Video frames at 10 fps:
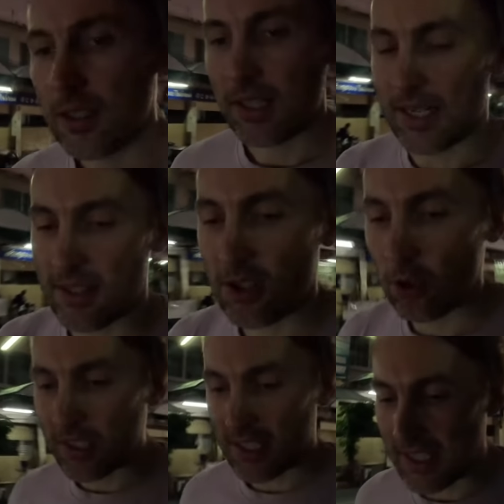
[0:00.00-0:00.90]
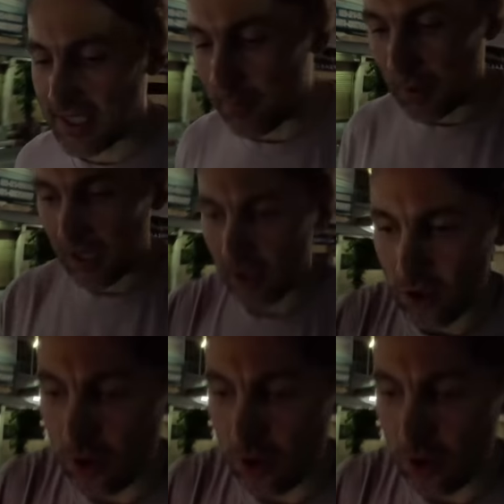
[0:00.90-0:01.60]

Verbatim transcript: Guys, so exciting being in a